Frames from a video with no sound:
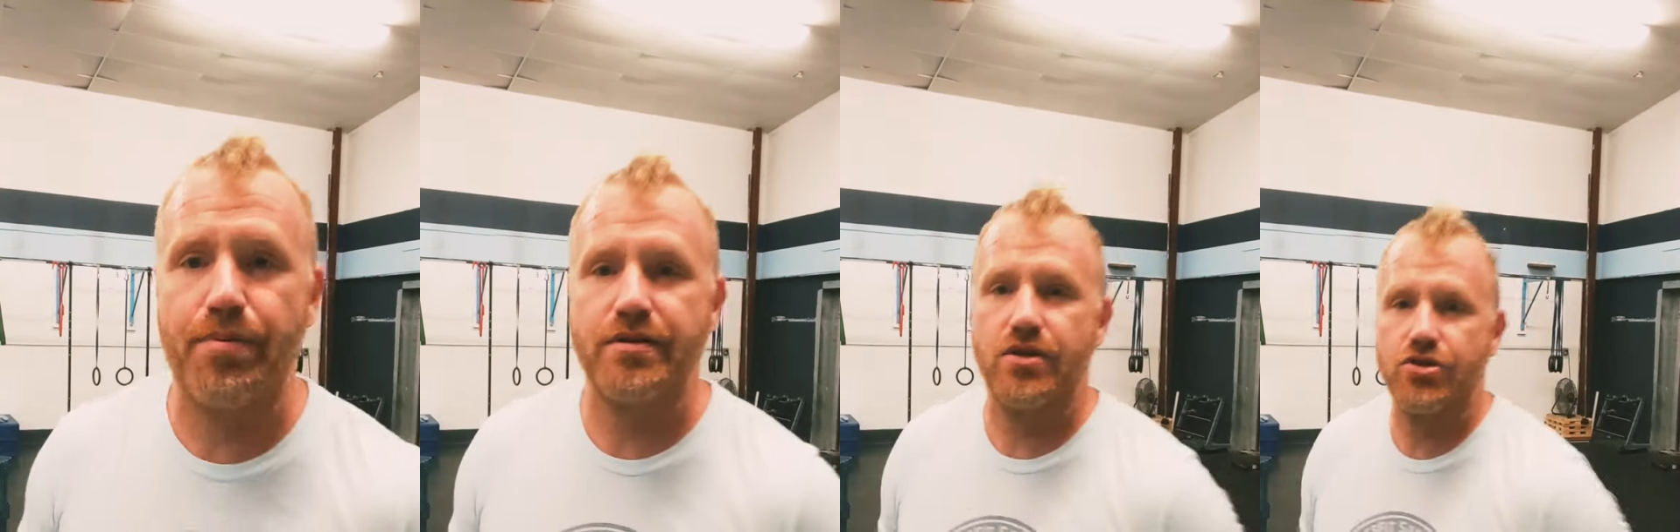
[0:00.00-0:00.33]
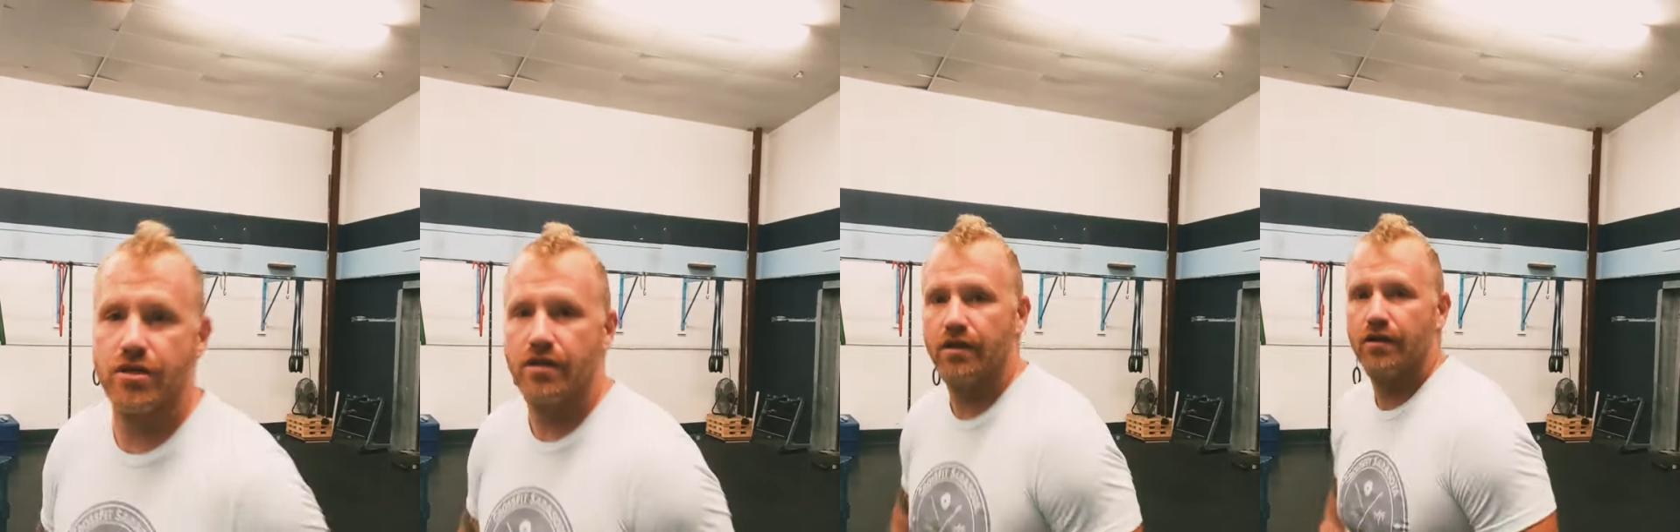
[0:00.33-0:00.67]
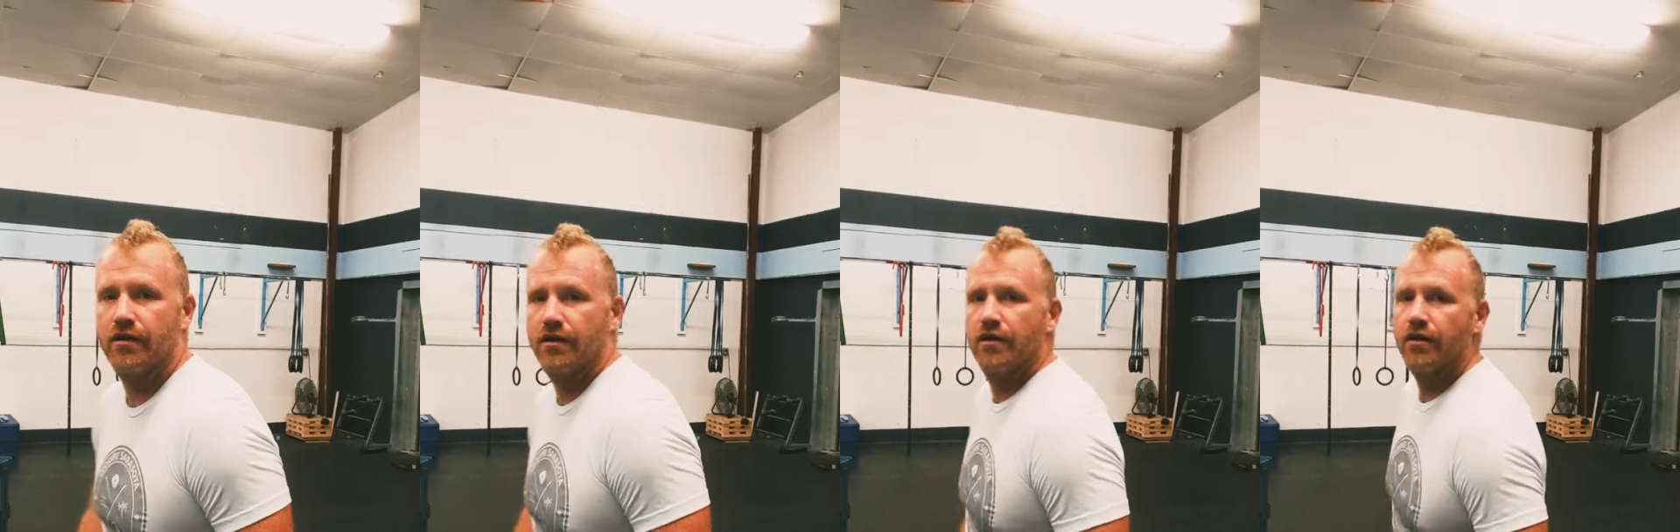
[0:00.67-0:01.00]
position here,
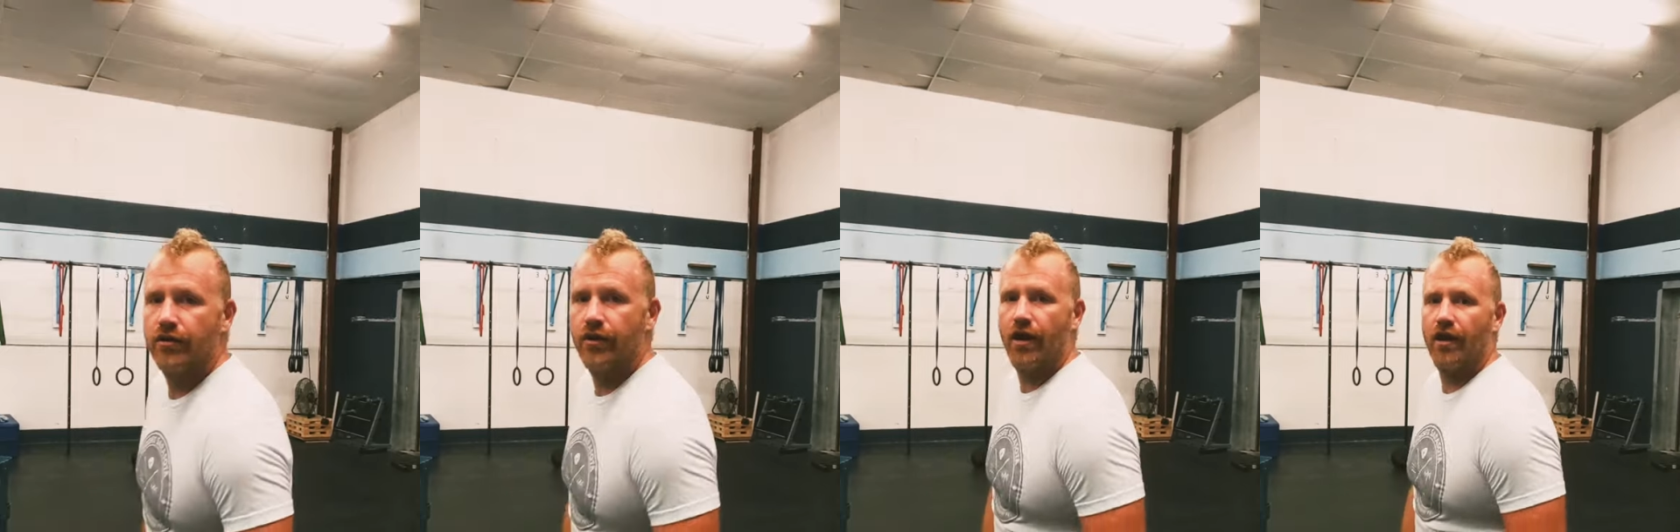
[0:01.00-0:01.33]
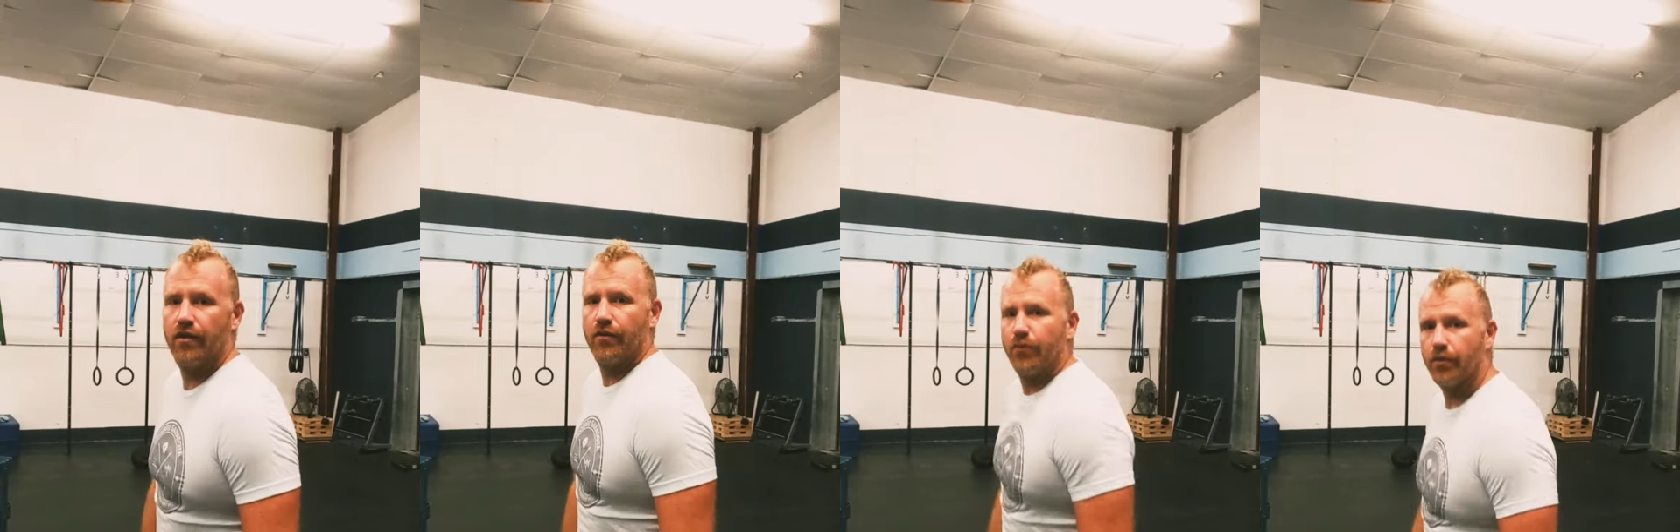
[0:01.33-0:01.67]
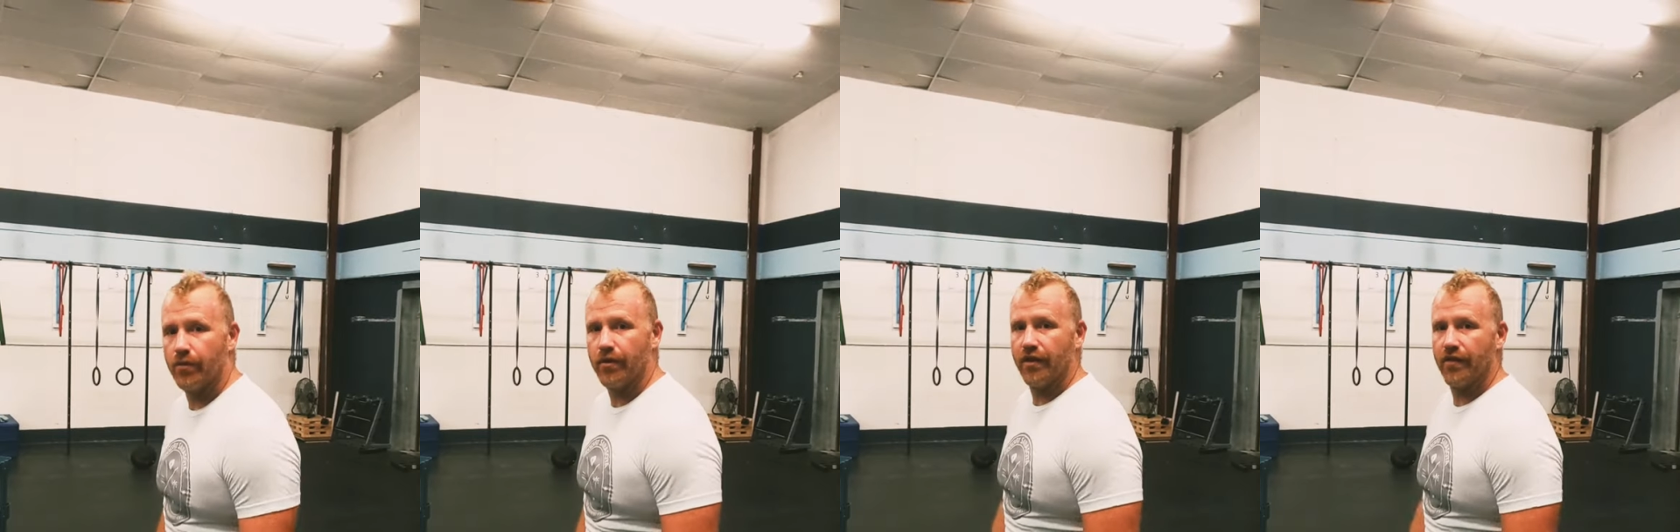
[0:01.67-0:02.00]
right? Where
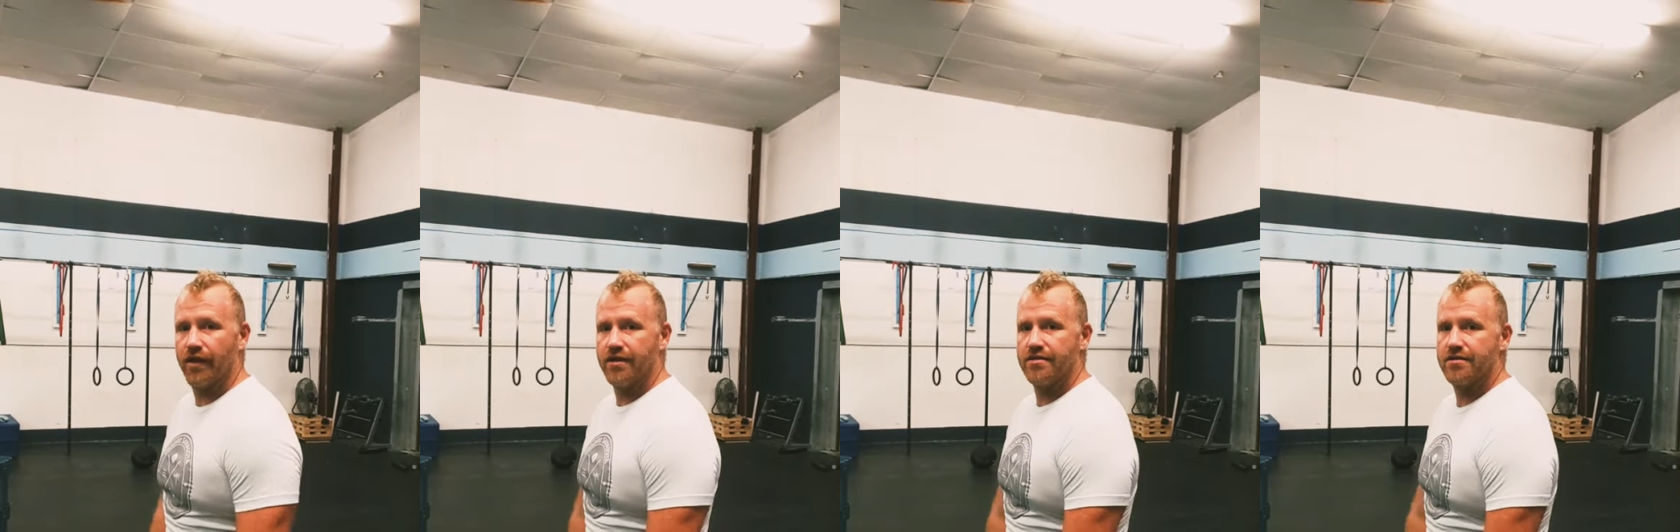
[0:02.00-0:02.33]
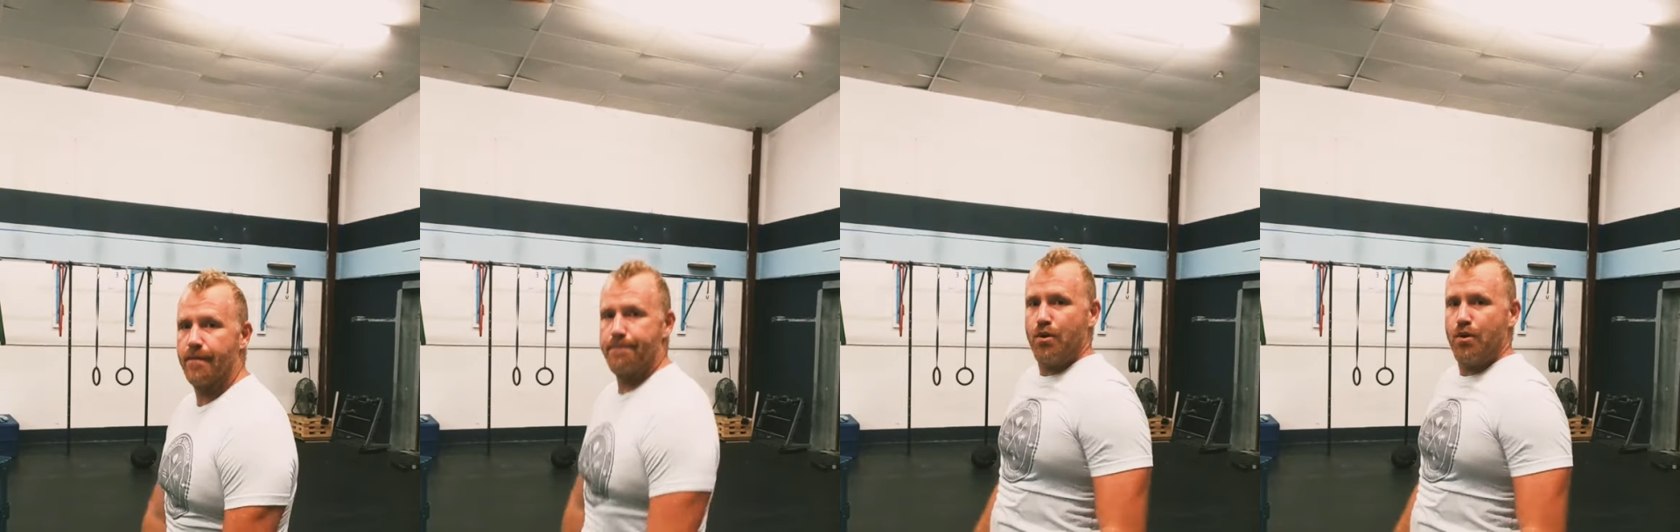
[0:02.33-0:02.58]
we're like this,